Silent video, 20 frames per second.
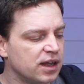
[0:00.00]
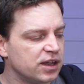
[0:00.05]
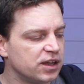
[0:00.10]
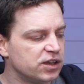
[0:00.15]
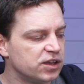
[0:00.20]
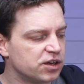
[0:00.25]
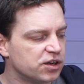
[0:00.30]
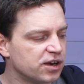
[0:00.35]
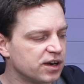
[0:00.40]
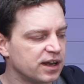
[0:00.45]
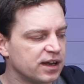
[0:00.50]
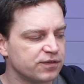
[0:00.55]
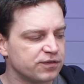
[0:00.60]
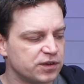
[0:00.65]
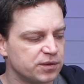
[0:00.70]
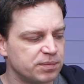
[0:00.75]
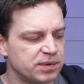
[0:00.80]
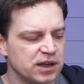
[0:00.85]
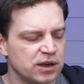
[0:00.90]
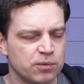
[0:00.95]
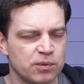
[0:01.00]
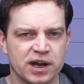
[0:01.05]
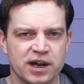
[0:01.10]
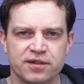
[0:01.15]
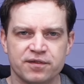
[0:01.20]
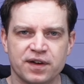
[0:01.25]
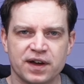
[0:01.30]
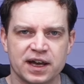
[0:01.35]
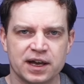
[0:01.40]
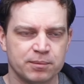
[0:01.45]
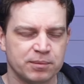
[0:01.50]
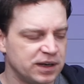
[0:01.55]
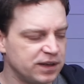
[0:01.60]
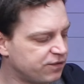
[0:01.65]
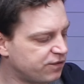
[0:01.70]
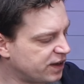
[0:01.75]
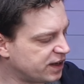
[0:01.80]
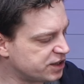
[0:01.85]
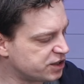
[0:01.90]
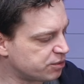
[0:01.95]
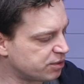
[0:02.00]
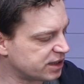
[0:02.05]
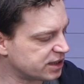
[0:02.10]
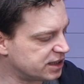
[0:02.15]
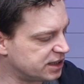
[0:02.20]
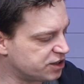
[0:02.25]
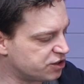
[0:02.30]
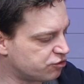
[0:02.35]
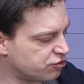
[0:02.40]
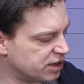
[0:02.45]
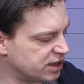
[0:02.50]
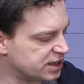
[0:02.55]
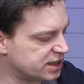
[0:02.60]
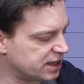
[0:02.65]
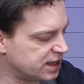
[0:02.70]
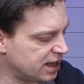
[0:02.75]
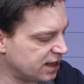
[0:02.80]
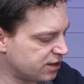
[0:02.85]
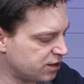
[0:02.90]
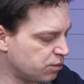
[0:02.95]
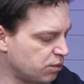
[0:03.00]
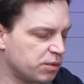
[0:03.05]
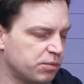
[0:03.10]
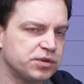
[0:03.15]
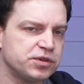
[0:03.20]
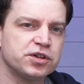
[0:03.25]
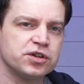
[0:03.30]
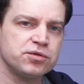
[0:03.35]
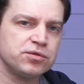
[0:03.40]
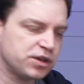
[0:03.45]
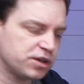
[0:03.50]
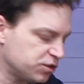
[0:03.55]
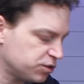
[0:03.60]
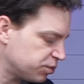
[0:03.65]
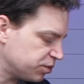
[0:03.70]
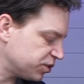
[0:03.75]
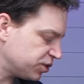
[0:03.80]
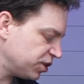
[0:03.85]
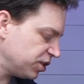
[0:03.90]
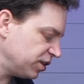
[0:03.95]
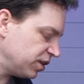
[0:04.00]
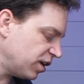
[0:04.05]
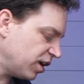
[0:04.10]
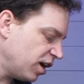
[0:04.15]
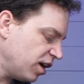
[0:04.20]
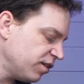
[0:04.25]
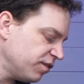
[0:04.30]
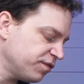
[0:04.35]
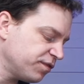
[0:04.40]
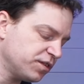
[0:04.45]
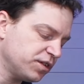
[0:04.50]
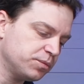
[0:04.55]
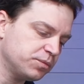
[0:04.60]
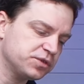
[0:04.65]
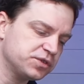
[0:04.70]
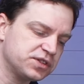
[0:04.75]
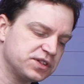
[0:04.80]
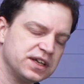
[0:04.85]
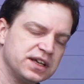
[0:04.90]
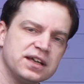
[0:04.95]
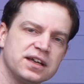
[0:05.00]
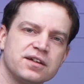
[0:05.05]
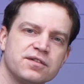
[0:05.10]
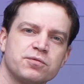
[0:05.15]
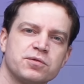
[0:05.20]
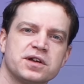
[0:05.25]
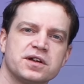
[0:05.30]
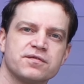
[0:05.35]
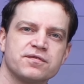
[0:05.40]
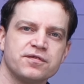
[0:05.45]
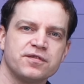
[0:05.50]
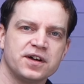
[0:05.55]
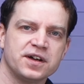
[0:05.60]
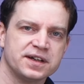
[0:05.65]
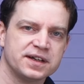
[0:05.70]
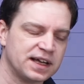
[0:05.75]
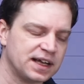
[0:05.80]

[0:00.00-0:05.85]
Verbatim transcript: you're going to have to be aware of how many fans you actually string together. What we'll do though is we'll turn it off and we'll see if we can find